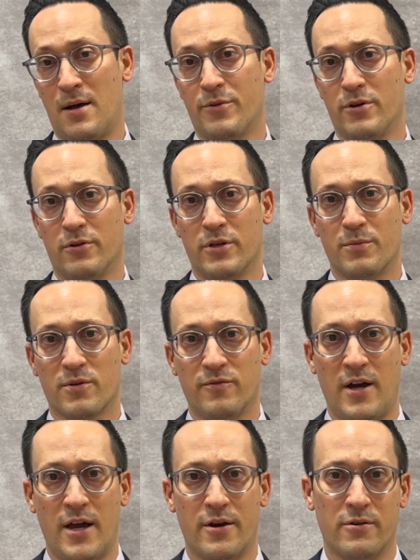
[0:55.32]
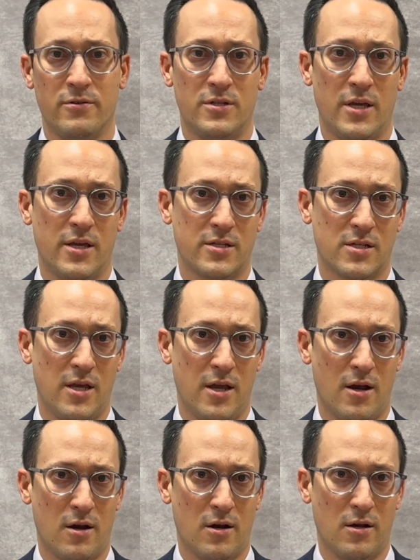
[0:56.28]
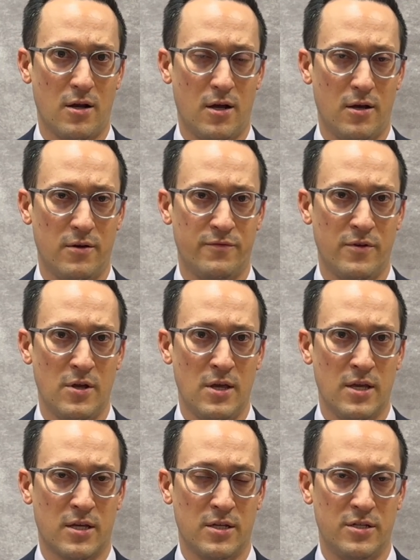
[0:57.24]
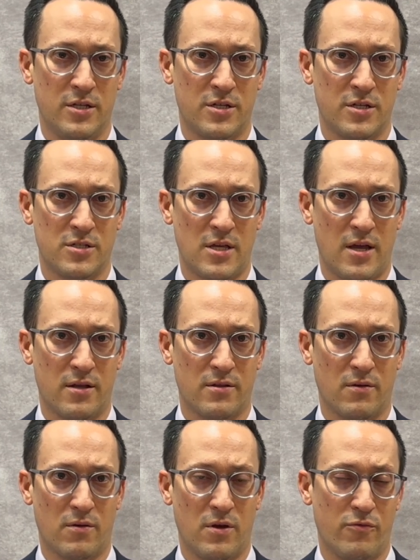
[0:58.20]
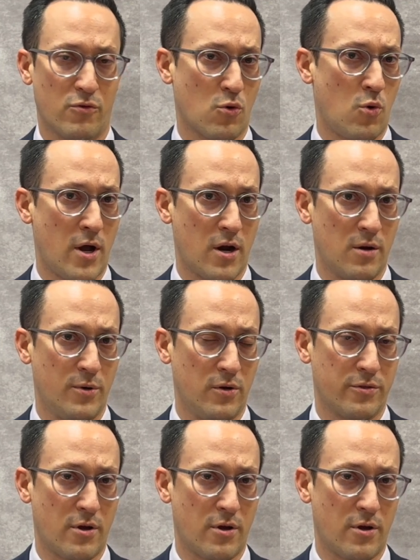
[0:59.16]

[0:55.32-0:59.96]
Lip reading: I'm the only provider who takes care of conditions that can require both